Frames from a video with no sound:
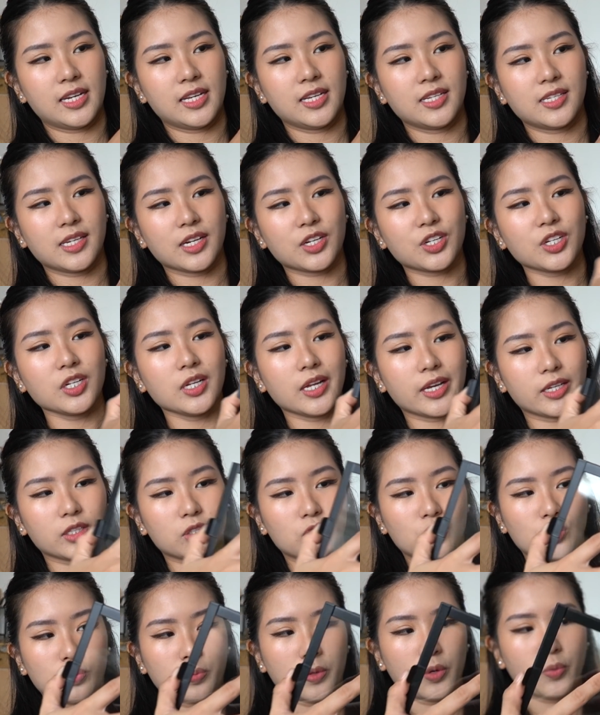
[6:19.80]
is actually like
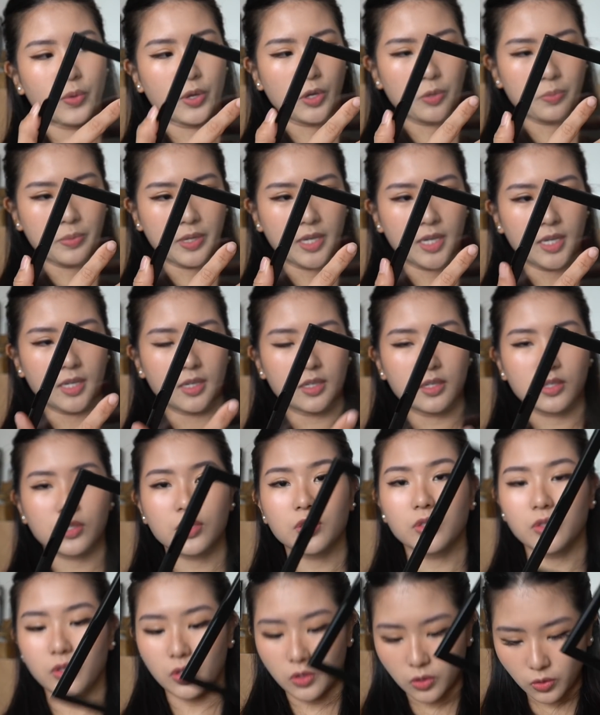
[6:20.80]
super well made.
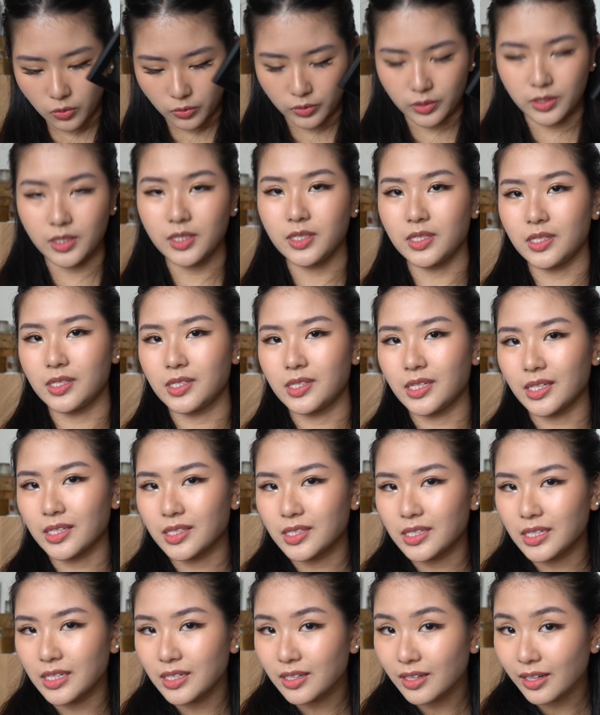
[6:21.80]
So, oh, this is
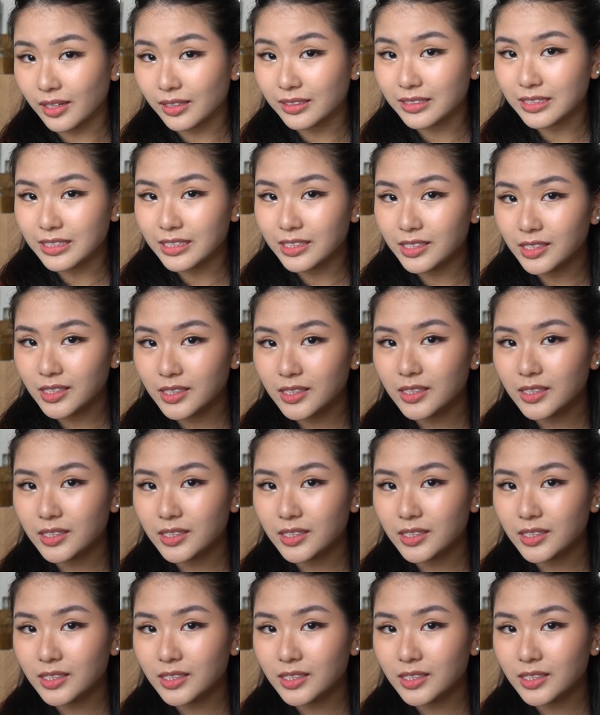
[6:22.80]
$16.90.